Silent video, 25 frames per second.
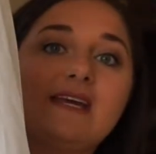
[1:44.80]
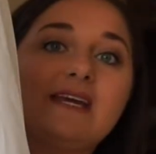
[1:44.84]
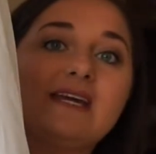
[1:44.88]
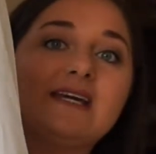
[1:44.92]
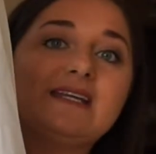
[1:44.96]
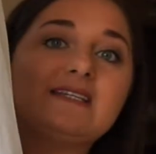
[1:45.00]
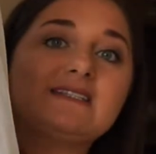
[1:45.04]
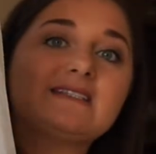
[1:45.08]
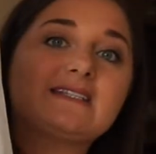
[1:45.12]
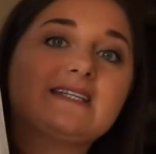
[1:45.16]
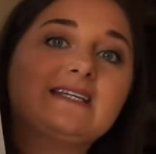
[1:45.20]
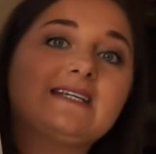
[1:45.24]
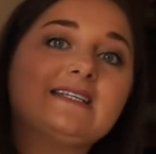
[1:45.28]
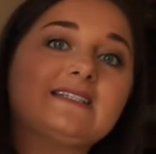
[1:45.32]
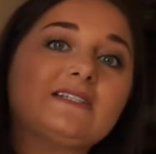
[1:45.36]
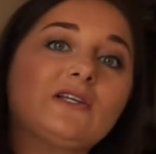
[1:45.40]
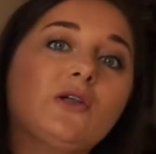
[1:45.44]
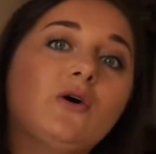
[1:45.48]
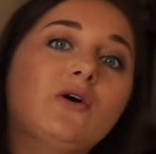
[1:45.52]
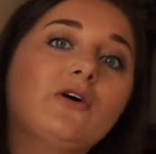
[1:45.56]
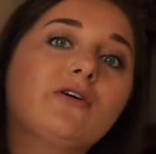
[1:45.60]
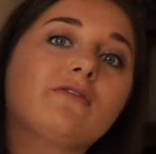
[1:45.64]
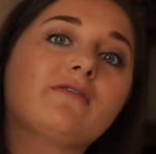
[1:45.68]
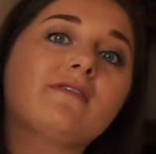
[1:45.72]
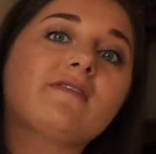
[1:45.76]
it is
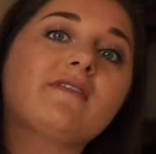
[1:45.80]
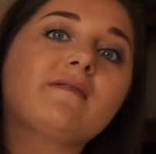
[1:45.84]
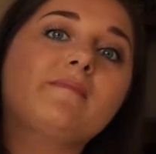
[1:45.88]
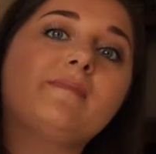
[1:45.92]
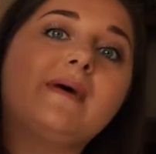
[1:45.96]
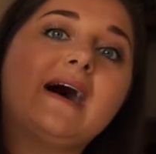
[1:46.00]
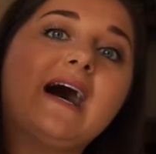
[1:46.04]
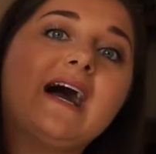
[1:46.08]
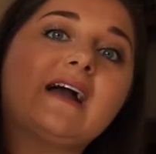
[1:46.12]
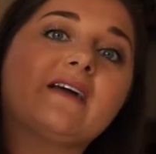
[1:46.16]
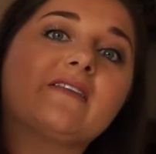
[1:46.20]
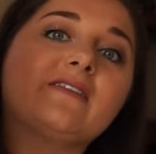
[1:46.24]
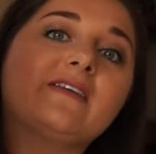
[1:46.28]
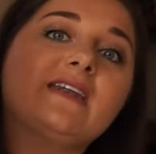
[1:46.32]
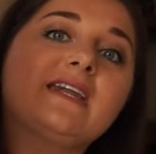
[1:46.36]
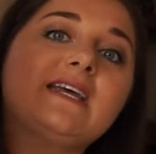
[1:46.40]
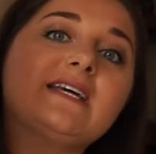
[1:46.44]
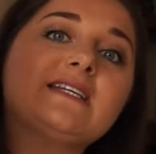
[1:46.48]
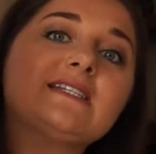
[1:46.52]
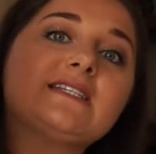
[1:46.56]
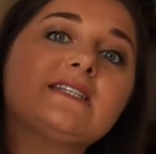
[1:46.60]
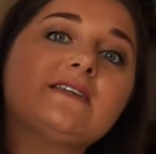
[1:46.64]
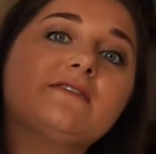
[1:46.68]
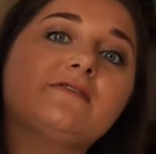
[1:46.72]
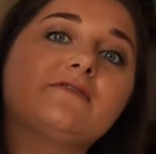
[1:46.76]
longer at the back than it
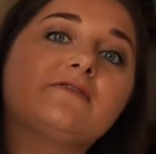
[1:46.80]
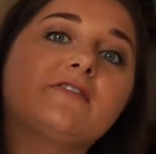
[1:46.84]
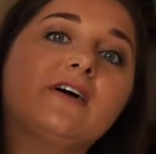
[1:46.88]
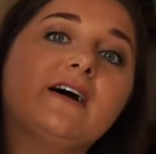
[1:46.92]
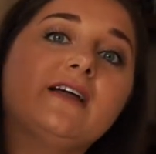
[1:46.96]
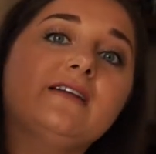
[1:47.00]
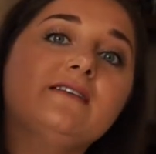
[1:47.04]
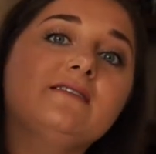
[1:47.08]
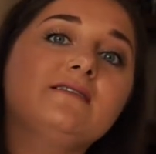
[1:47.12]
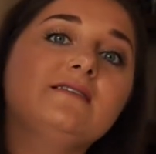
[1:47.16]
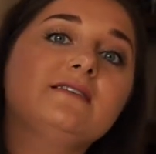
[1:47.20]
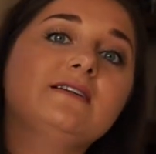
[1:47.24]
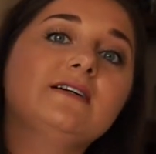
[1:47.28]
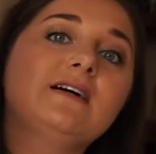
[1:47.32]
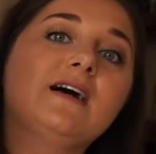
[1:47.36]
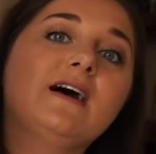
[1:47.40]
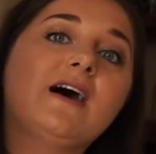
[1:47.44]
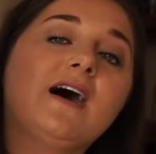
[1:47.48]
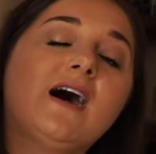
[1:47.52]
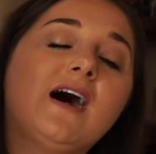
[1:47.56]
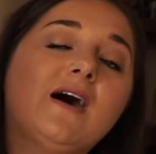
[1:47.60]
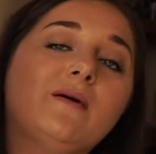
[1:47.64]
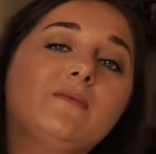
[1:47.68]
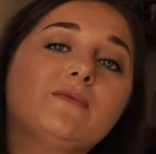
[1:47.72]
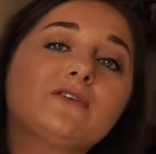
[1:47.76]
is at the front,
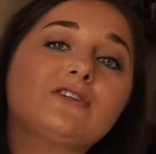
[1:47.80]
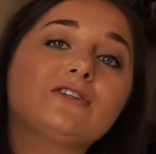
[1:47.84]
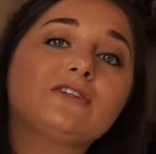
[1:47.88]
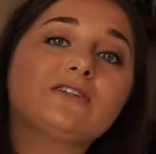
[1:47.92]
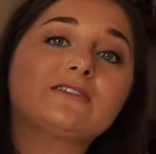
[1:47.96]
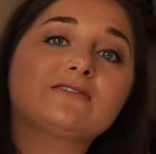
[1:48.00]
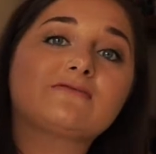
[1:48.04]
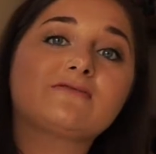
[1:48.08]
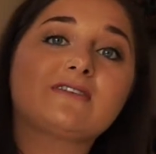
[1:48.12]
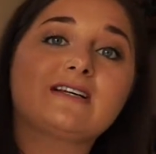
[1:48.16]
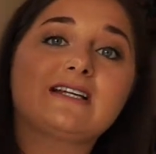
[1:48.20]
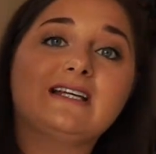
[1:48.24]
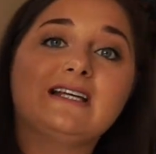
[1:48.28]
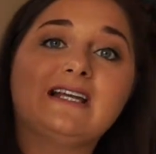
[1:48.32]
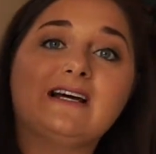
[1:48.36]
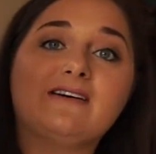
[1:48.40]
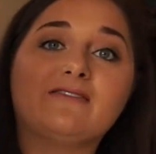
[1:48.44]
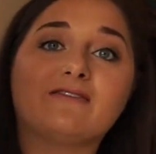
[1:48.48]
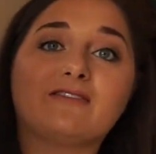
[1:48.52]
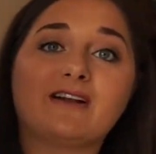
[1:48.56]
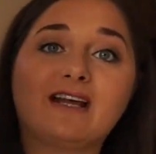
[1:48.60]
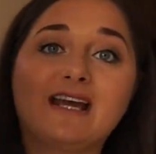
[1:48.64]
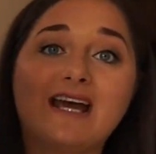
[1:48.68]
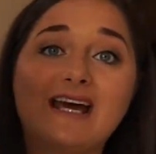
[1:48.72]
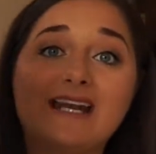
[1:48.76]
which looks really
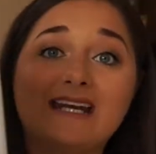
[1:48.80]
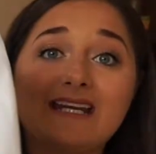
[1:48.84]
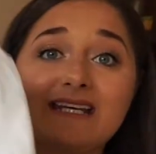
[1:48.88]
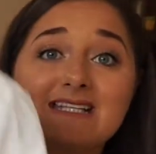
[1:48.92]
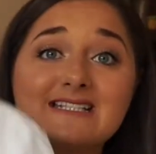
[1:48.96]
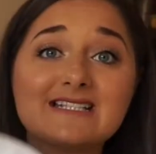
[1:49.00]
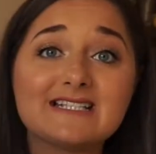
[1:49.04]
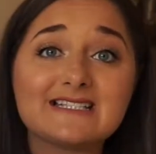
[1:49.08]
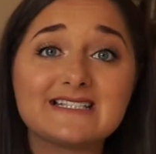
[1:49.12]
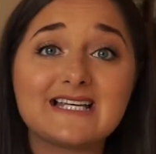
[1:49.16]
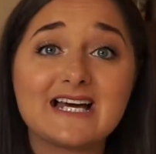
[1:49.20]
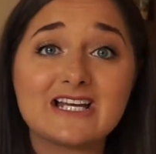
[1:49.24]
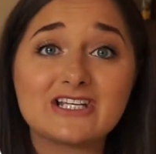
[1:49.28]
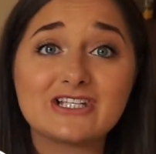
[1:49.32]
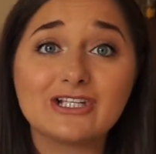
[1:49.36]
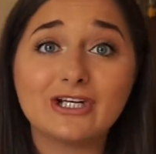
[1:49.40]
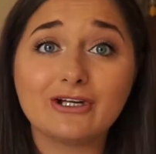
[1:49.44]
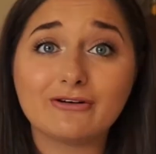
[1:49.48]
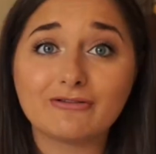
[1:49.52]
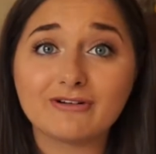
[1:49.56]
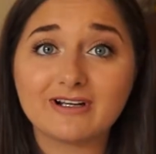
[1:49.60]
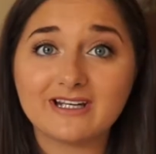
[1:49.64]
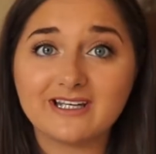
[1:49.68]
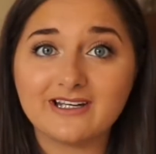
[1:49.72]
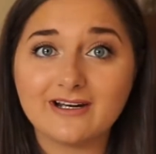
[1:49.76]
lovely. And it does actually
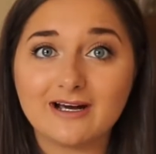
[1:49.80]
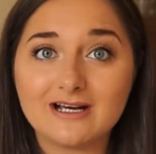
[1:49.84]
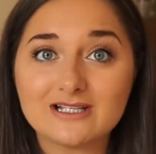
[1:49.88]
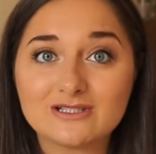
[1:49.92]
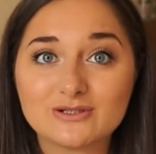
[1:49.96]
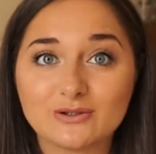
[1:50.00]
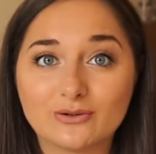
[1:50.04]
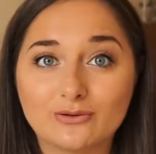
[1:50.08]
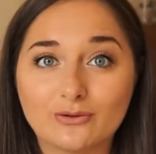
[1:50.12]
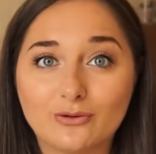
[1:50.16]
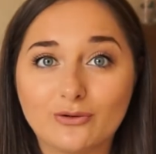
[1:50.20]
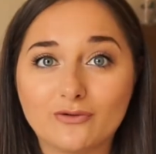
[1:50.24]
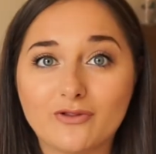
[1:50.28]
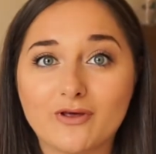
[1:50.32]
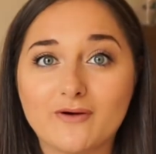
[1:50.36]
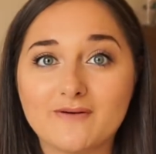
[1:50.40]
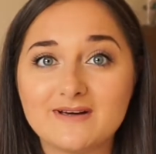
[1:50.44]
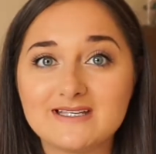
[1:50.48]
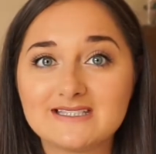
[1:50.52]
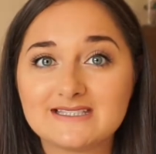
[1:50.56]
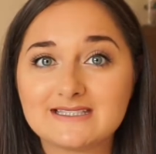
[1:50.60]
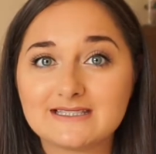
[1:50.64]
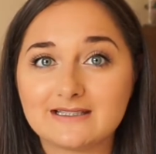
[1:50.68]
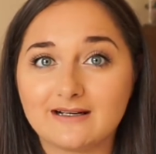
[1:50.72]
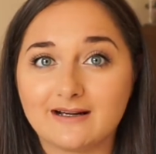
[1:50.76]
look really nice on, although
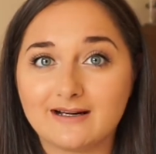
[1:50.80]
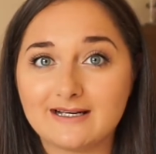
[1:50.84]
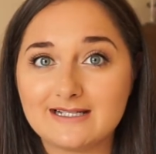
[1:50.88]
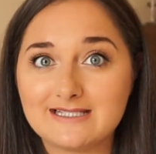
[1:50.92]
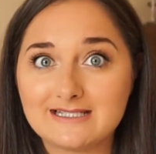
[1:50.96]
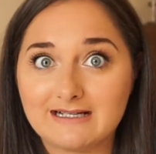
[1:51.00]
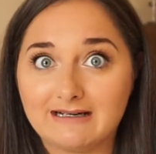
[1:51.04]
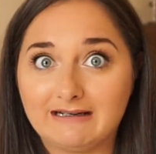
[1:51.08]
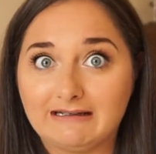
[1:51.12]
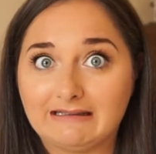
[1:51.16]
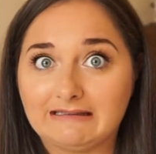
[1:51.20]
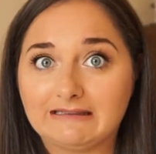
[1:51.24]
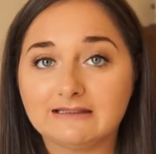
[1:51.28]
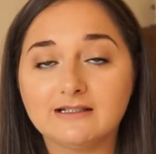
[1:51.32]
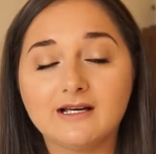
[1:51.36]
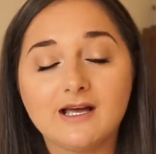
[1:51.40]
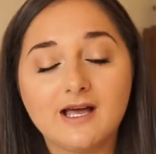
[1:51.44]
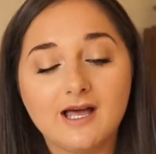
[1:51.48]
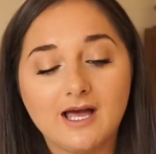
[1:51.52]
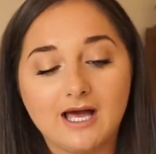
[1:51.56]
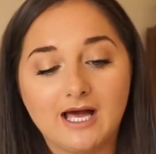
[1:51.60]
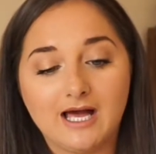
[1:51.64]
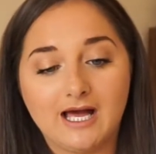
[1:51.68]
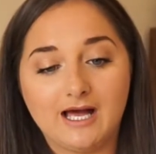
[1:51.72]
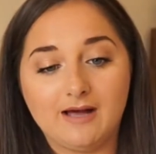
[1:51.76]
it is slightly tight.
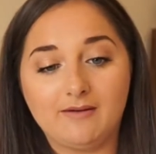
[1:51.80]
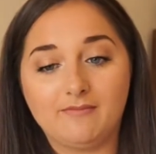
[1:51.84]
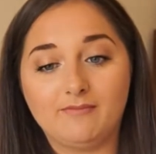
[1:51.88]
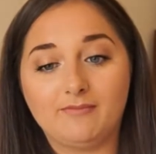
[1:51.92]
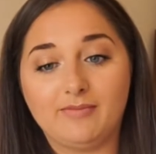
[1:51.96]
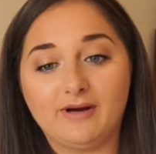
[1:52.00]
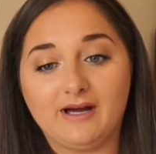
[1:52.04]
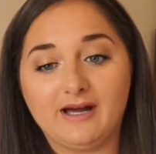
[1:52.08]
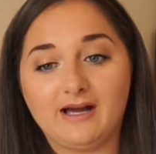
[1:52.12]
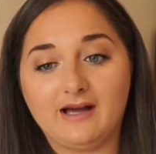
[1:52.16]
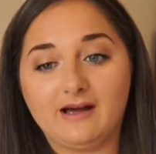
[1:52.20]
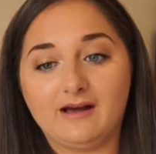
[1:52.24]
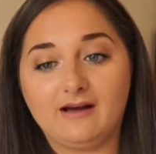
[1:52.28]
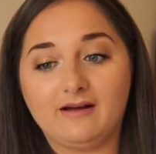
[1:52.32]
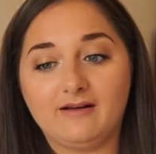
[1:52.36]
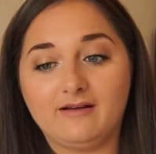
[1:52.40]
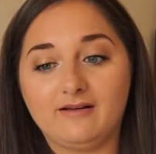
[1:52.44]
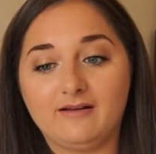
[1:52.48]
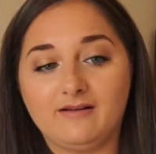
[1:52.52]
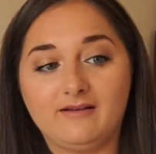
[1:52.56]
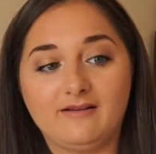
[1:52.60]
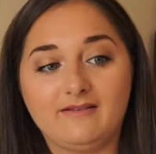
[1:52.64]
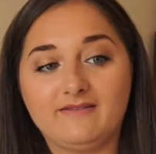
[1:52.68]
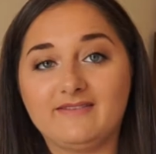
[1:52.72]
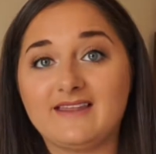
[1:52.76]
But
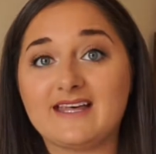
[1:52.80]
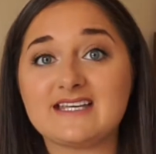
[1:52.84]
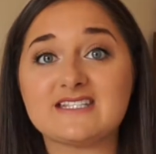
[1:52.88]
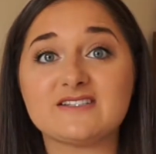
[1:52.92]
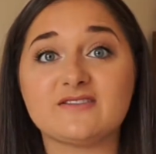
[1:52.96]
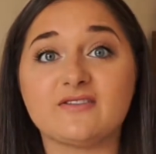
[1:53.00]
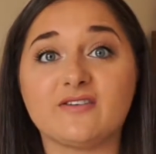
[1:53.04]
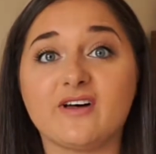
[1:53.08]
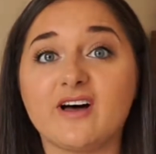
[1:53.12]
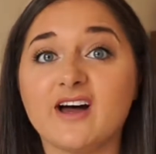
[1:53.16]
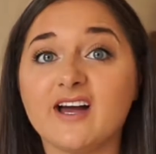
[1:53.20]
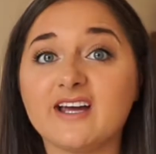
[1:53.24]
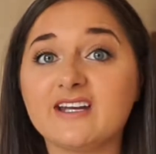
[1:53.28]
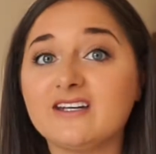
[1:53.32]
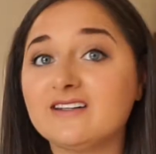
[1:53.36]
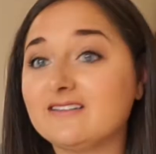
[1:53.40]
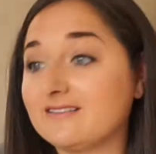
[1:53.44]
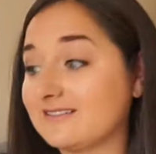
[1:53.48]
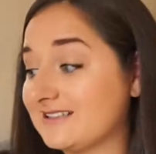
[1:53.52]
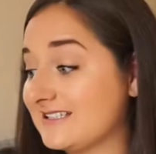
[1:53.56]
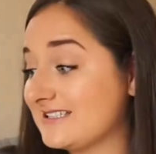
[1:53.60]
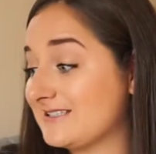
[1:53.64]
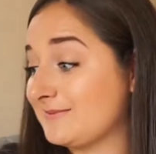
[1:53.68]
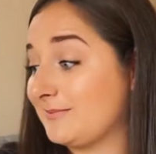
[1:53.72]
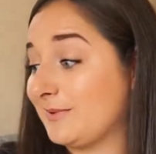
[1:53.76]
that's fine,
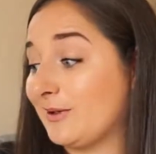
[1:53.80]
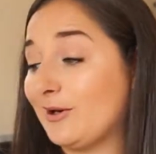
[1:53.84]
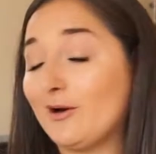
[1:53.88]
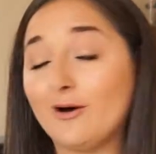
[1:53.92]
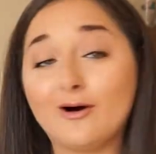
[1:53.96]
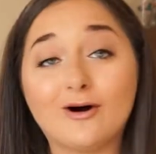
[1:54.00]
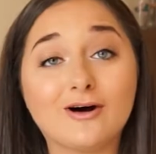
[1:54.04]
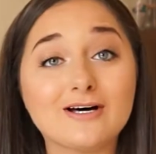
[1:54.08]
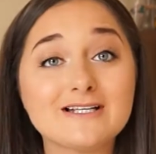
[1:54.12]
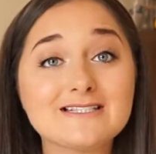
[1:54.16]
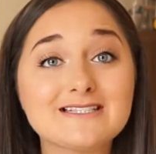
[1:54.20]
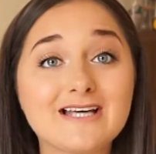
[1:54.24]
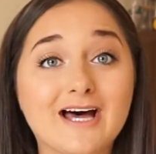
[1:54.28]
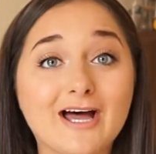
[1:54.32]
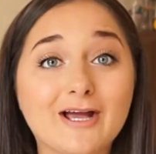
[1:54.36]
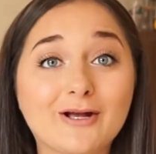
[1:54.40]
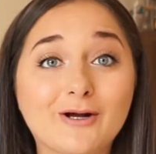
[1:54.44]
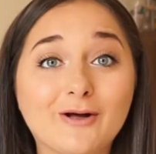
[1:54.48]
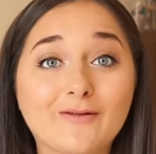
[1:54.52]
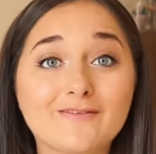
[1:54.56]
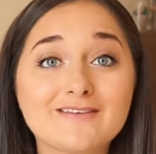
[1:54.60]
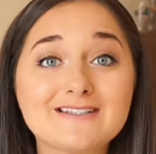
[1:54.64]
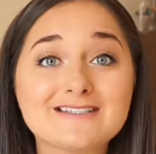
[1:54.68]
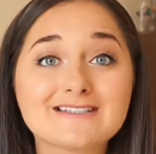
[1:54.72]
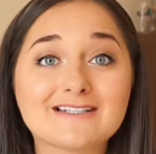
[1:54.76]
because I
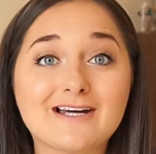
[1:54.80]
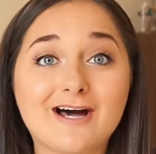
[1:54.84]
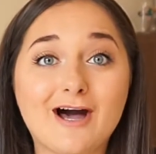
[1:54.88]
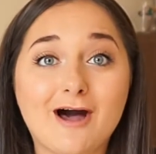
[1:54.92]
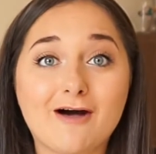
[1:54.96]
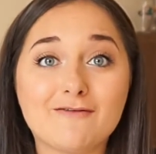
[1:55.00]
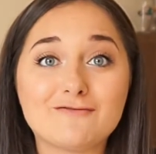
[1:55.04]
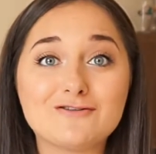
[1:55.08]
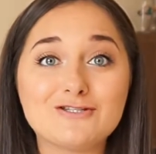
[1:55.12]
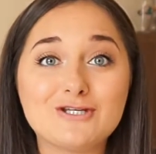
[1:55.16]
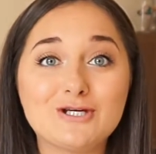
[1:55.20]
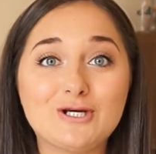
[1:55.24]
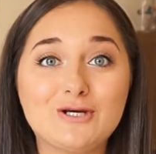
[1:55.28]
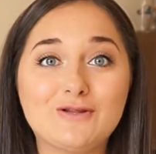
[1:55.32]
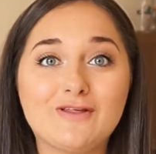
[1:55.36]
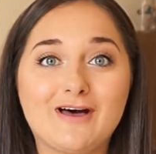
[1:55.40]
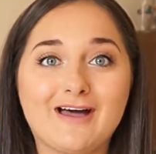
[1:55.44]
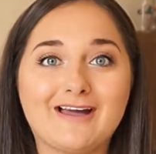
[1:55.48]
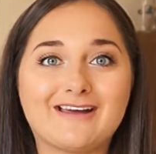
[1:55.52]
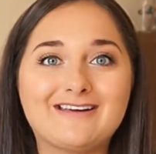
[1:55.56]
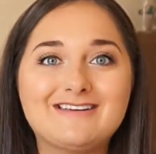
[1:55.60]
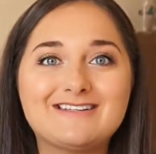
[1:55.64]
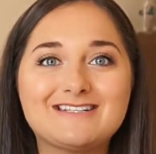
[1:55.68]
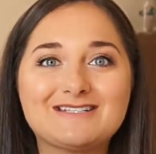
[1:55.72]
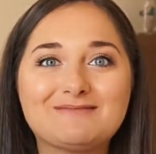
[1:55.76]
got the scarf too that
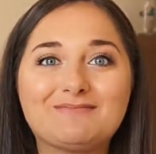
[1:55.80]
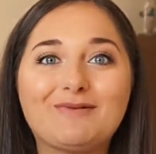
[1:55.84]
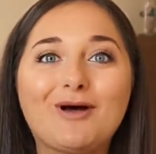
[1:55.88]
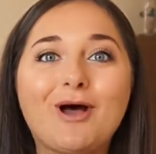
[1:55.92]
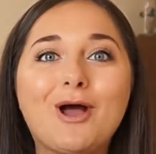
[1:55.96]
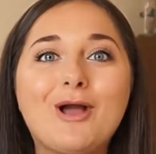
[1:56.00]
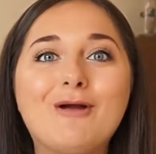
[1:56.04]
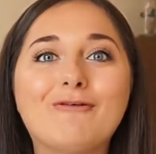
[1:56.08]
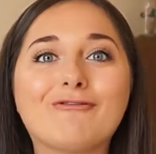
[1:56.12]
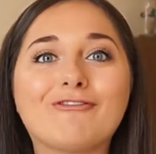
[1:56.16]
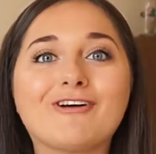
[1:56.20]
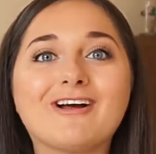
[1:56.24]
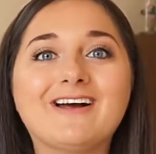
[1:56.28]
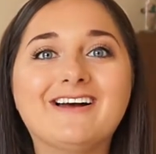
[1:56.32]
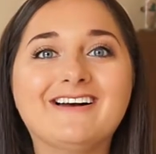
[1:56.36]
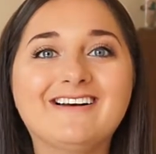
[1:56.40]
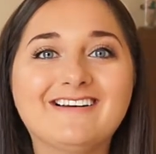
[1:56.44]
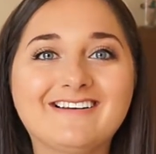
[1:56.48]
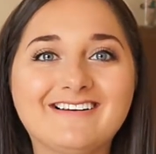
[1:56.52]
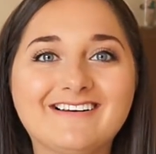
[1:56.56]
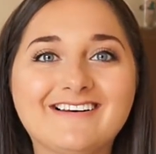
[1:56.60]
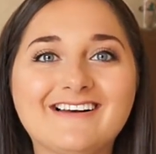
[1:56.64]
I can just put over it.